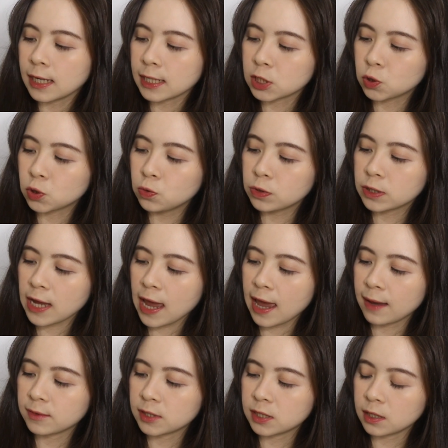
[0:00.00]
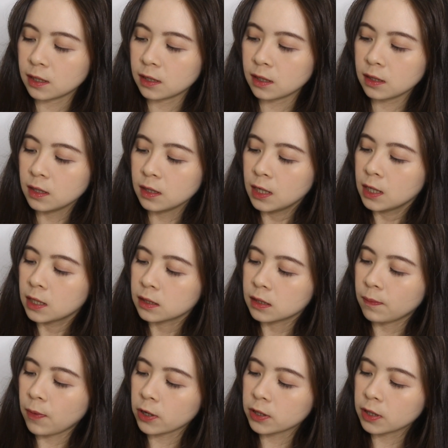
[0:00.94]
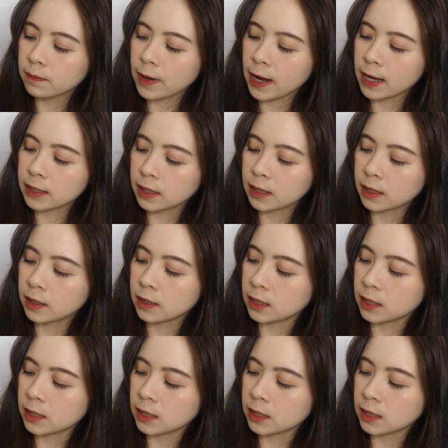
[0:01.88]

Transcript: There's two tabs here. The bottom part here